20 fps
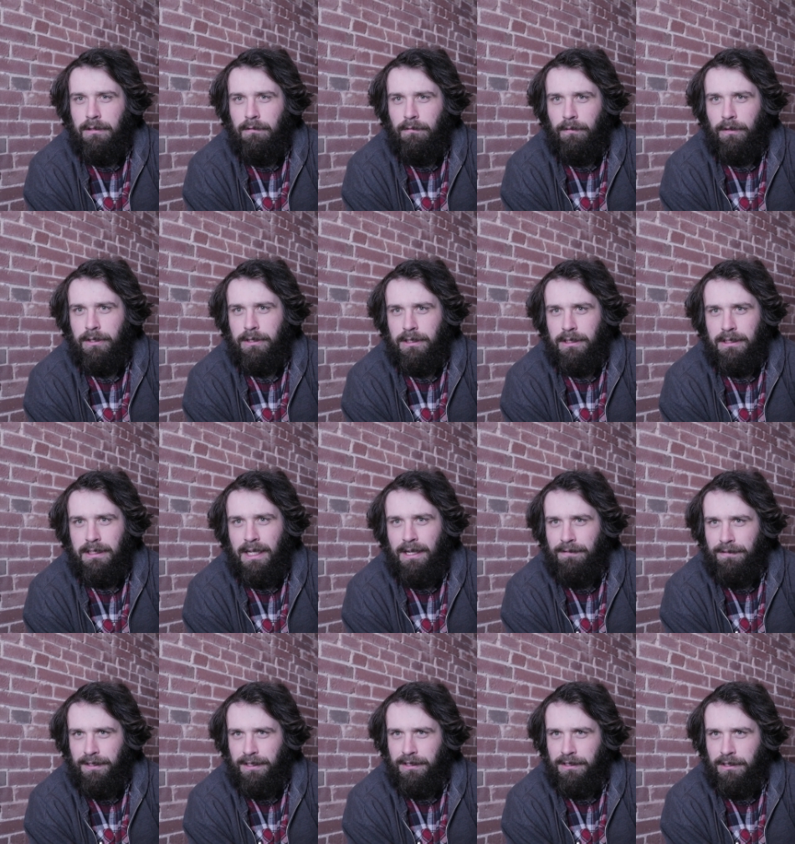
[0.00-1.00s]
versus
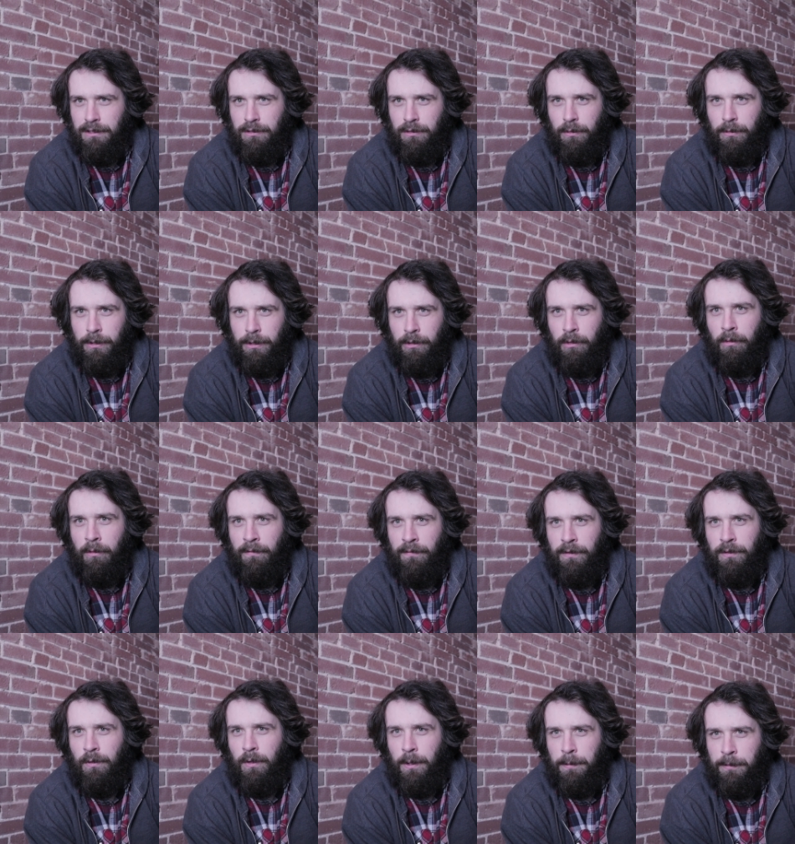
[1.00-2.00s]
having a tutorial with
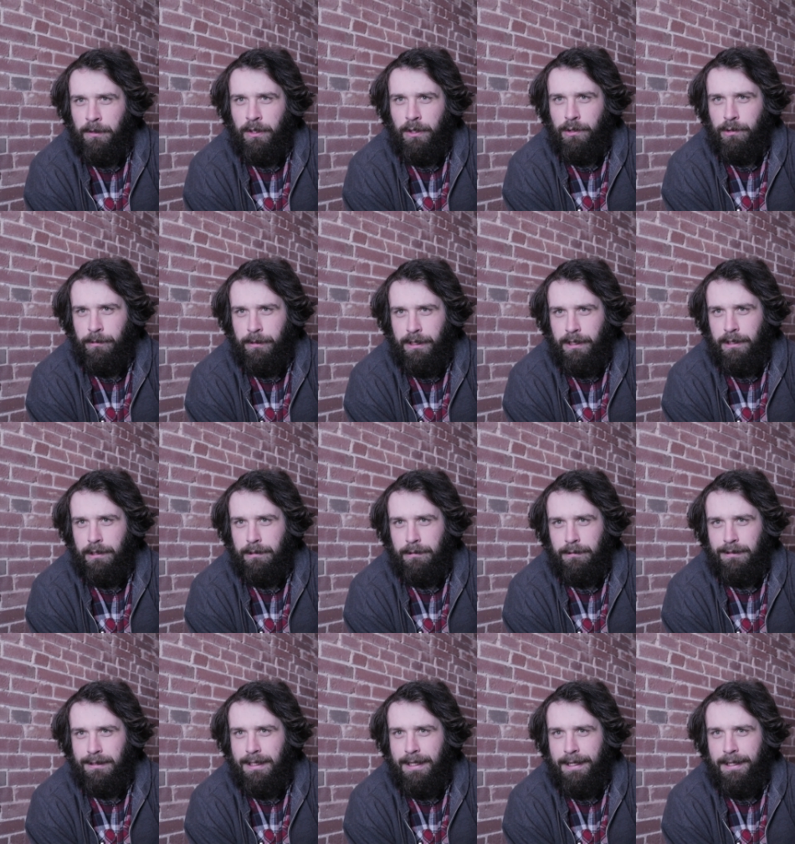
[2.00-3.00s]
a normal
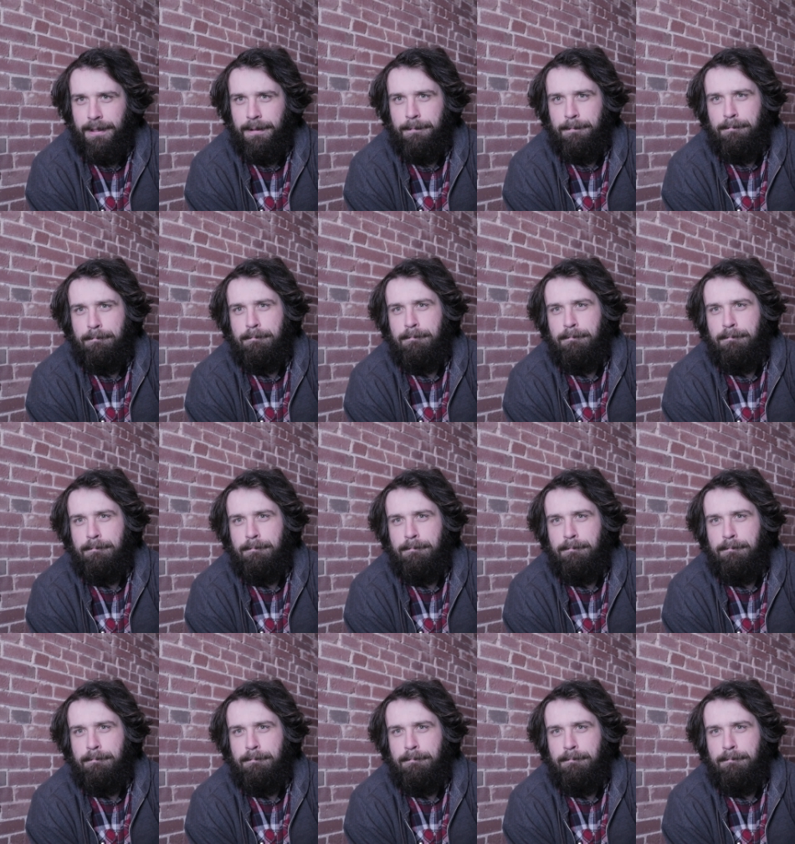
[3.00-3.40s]
Arduino. Like,